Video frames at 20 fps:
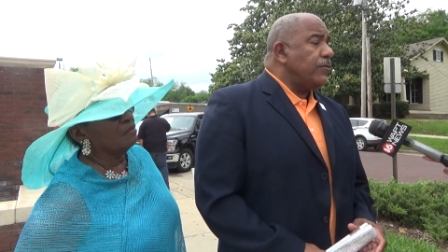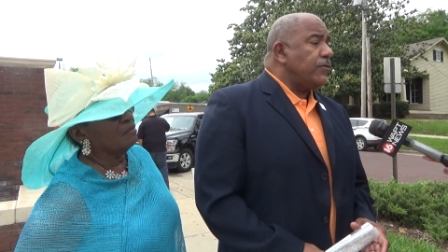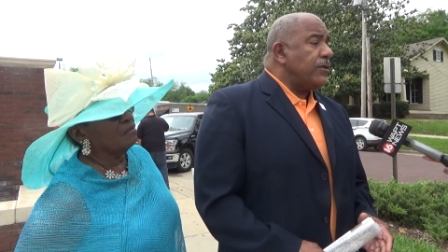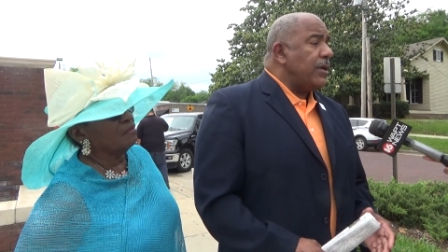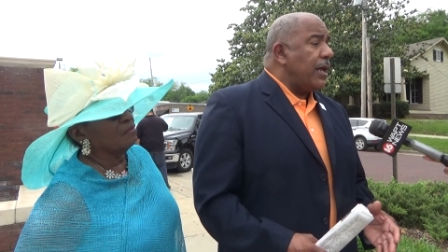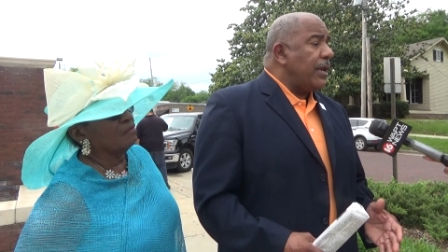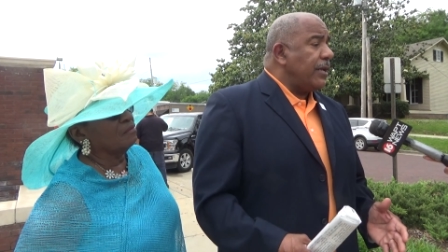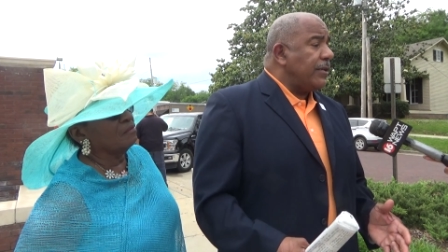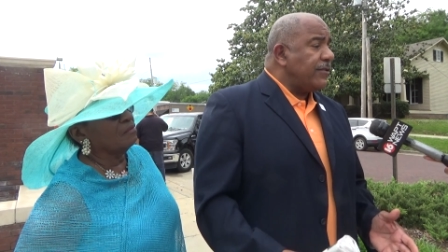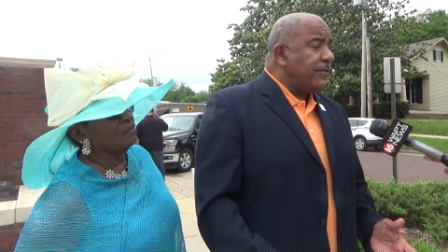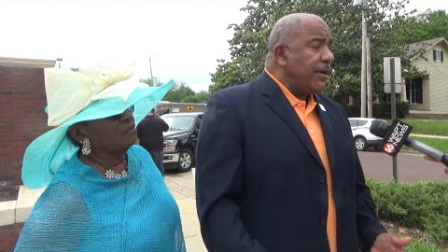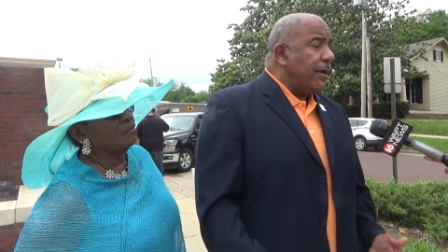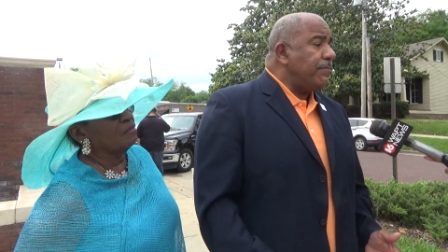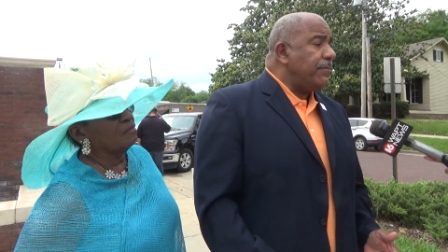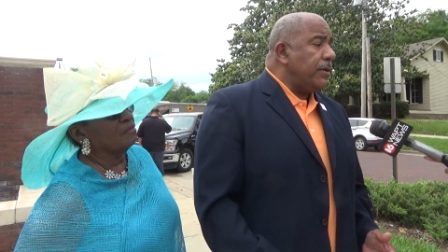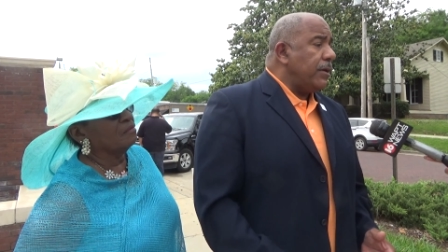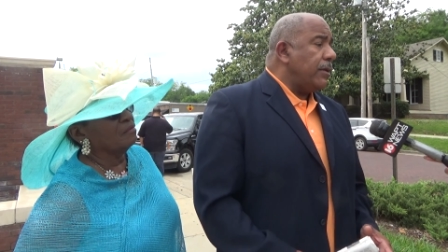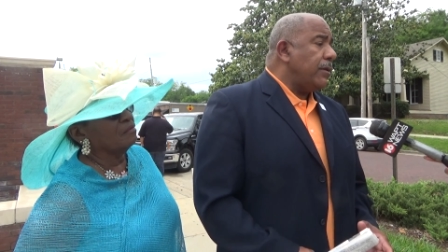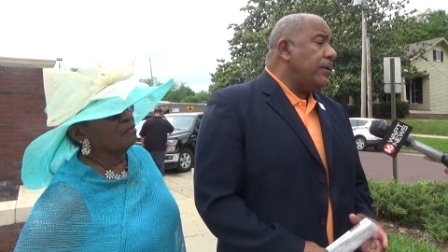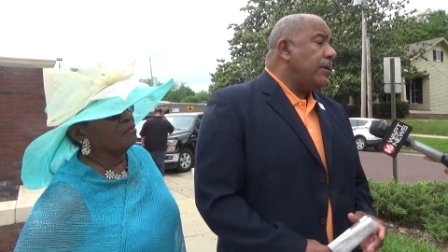was not
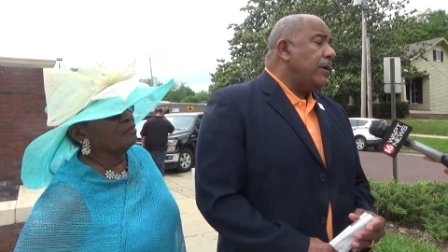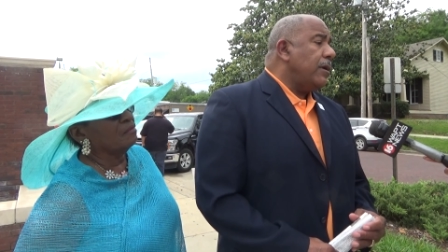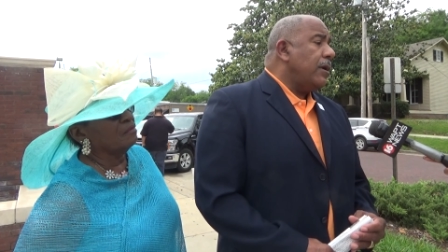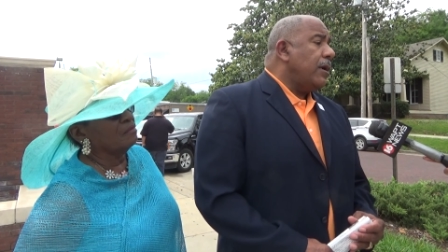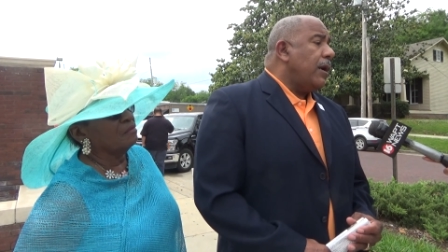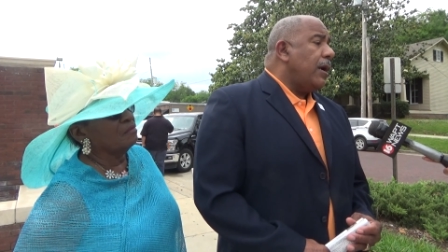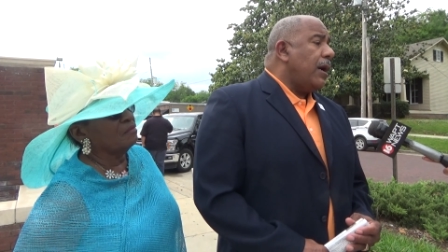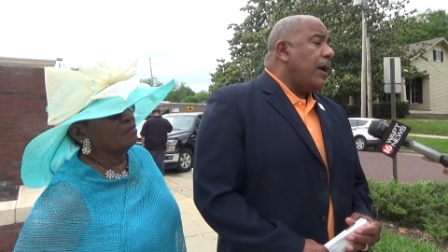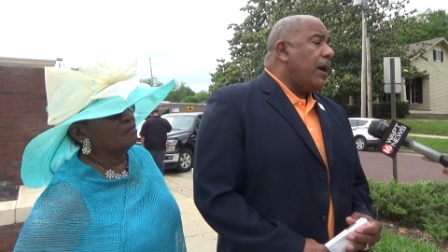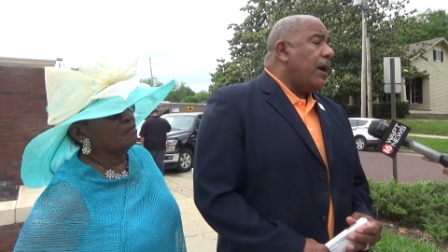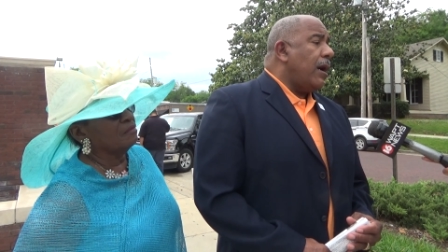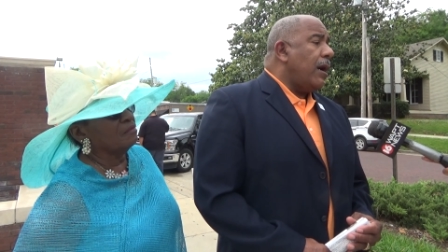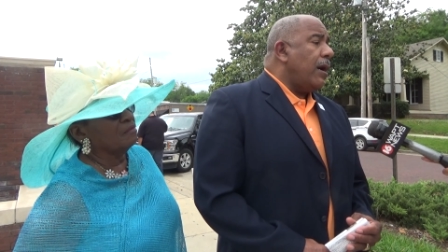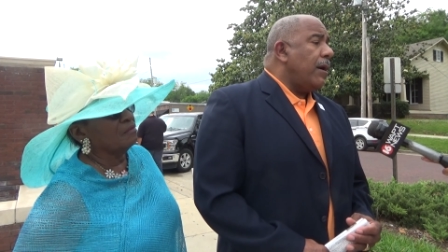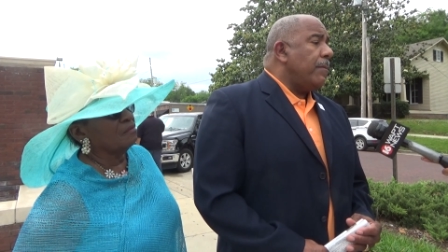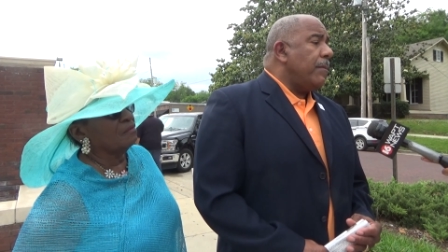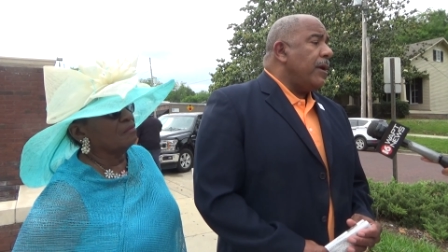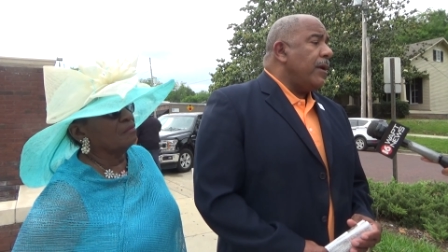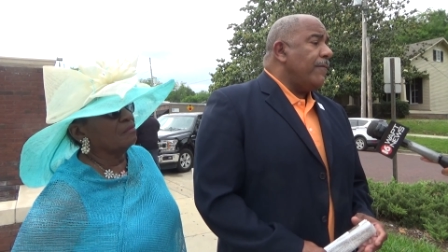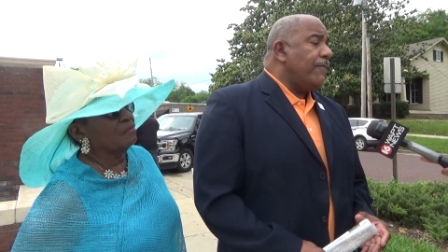accepted,
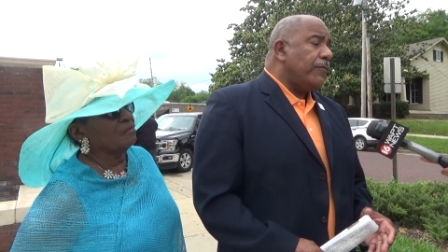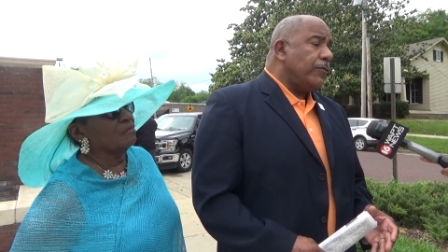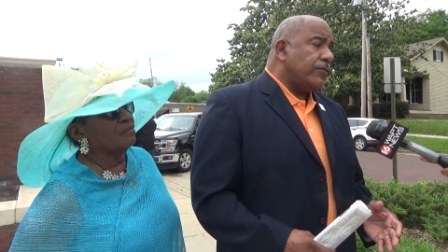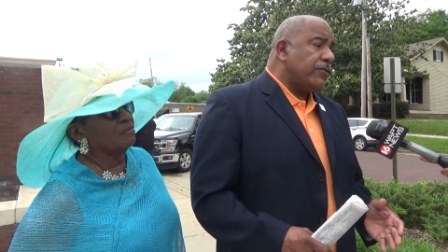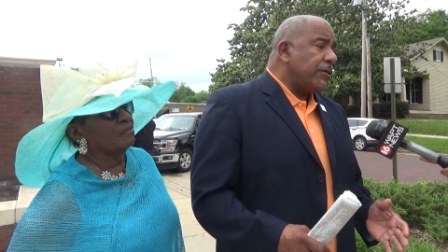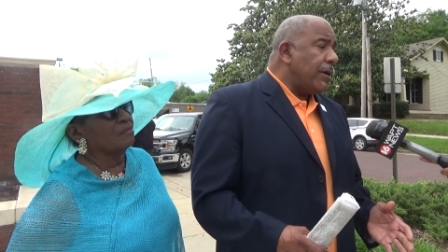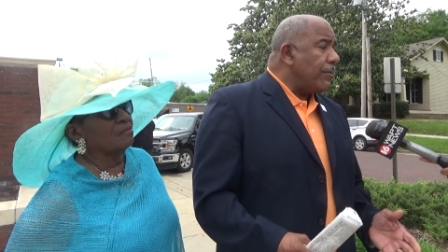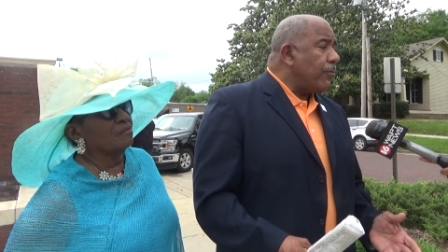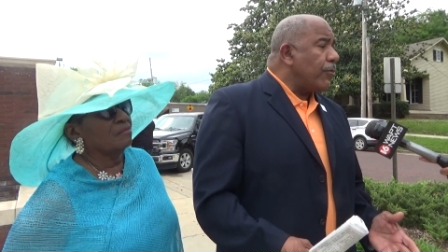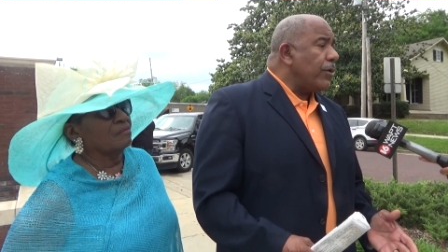and for some